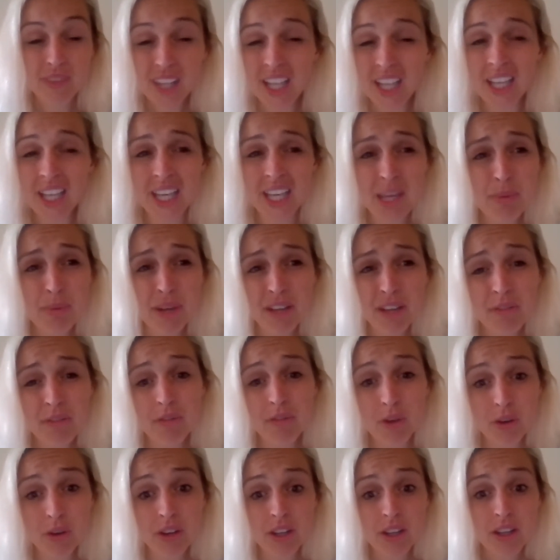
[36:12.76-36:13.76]
keeping it
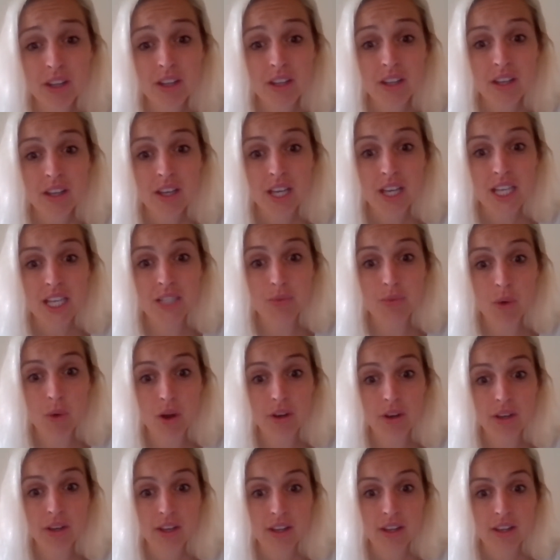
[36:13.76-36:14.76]
fun is
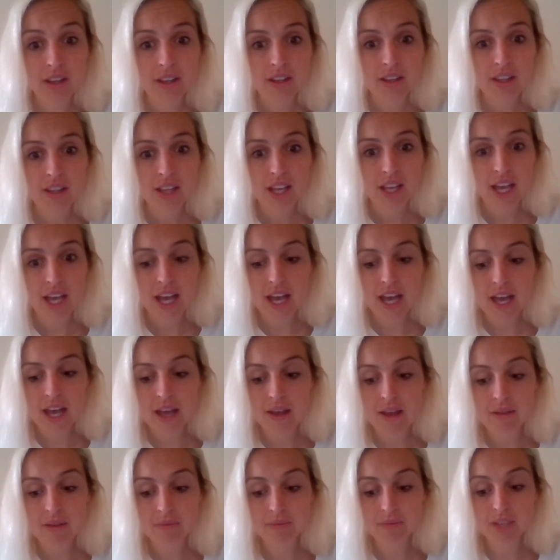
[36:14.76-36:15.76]
one.
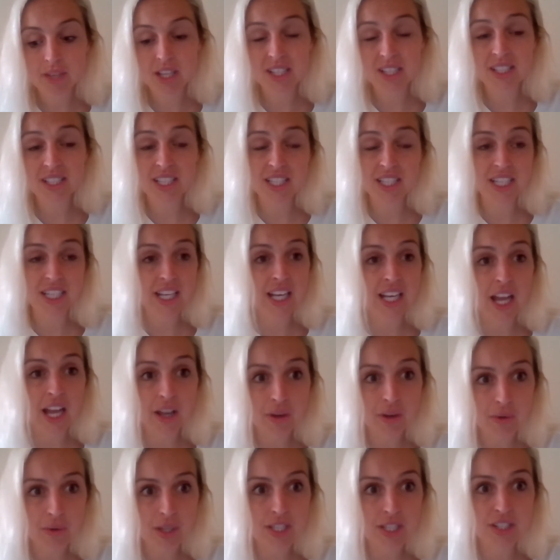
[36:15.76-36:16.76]
Consider your
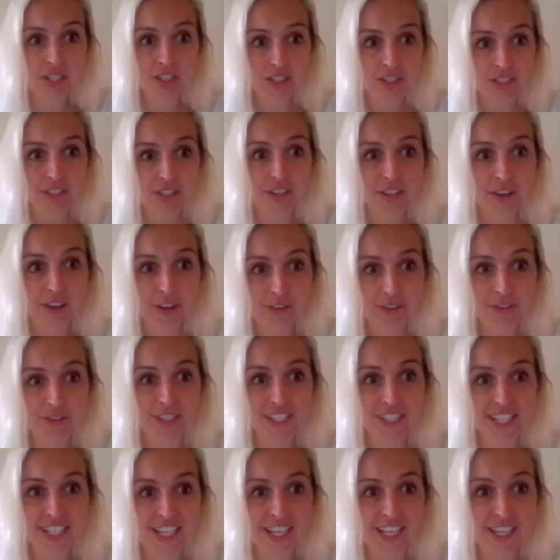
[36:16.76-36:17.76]
language.
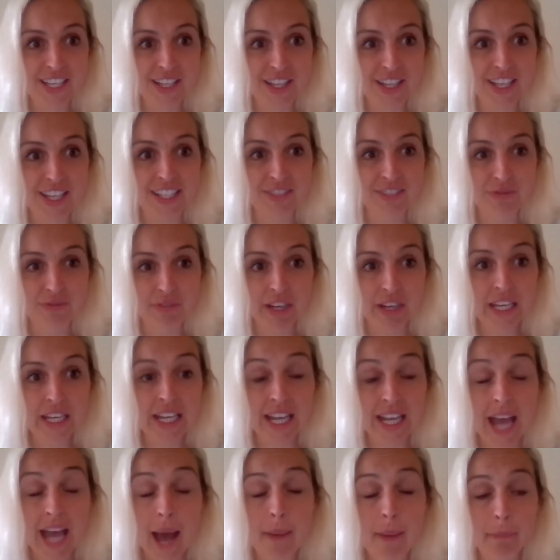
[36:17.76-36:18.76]
Obviously, it
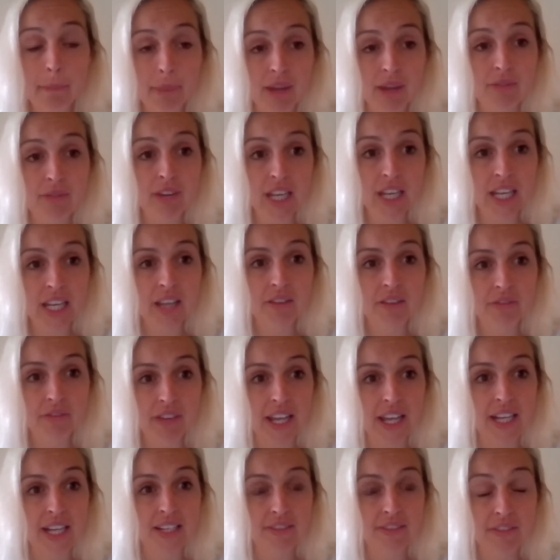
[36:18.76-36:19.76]
can be really
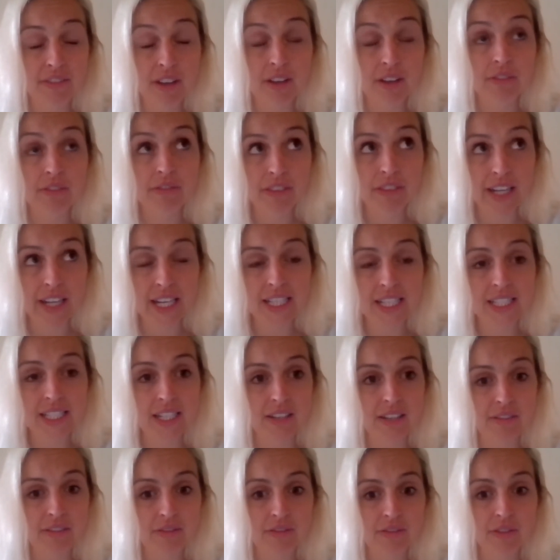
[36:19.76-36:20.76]

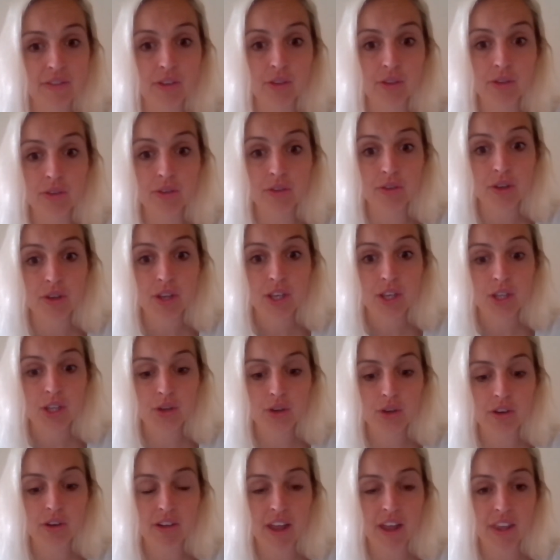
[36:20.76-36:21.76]
conflicting for
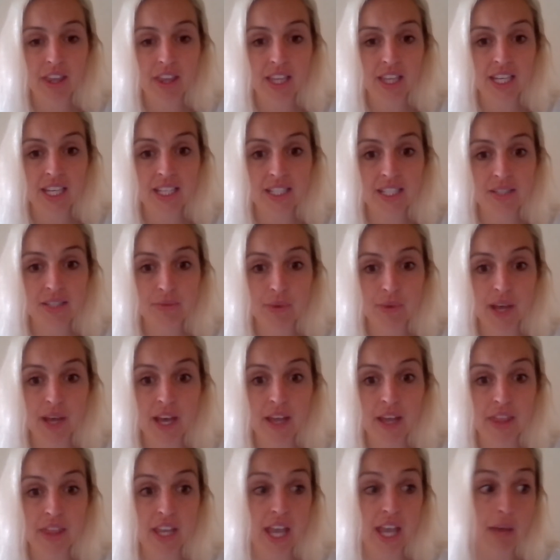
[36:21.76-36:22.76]
younger athletes, where
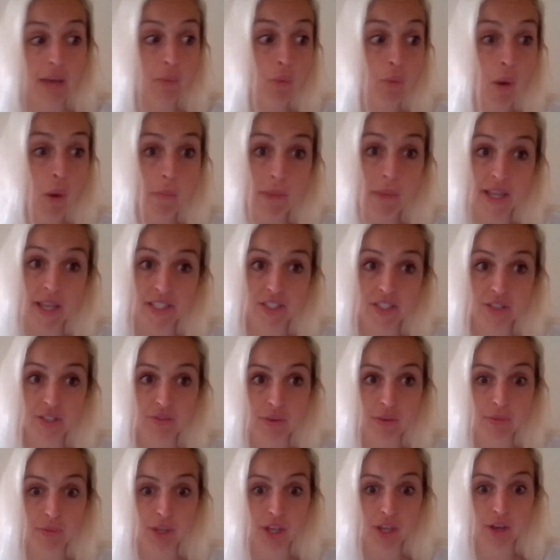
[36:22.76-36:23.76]
they're getting one message
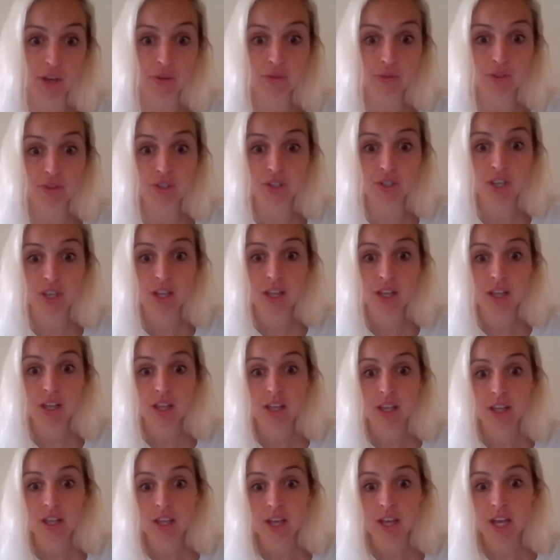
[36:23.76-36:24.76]
from the coach
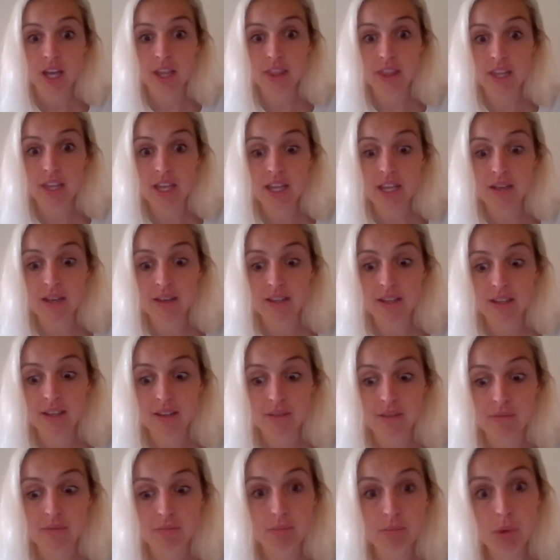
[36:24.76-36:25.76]
and then
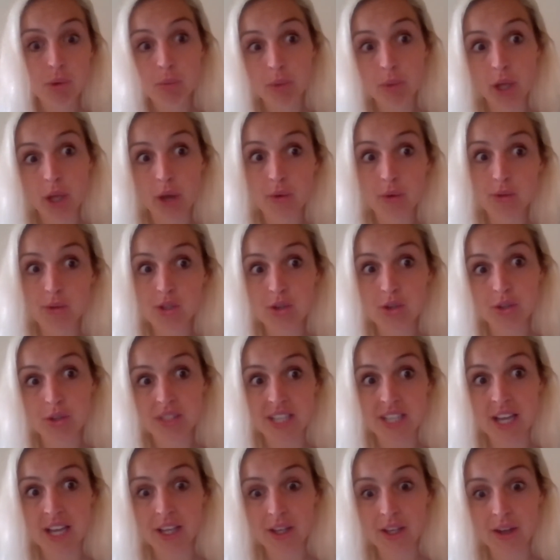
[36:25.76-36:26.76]
mum coach or
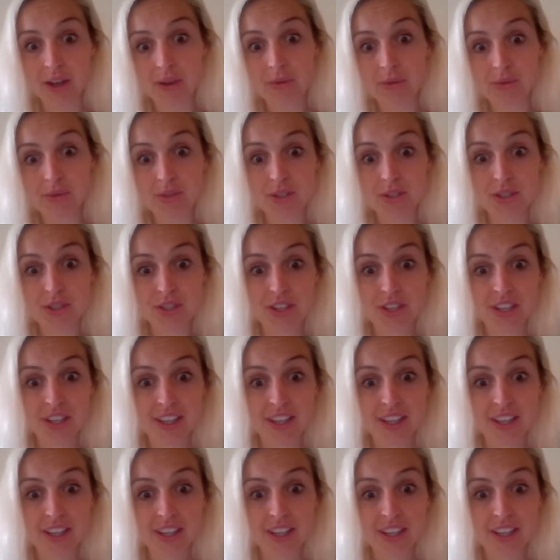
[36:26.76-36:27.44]
dad coach